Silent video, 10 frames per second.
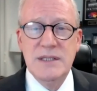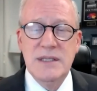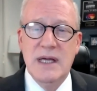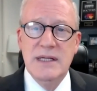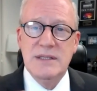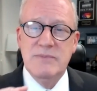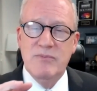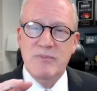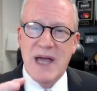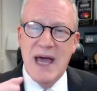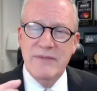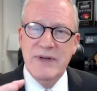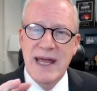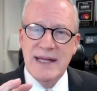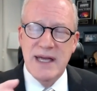it's kind of an
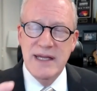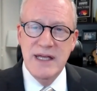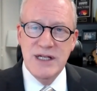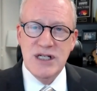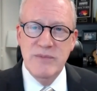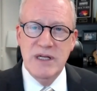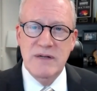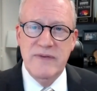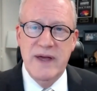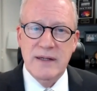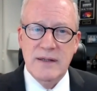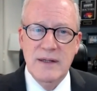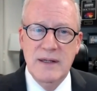antihistamine effect,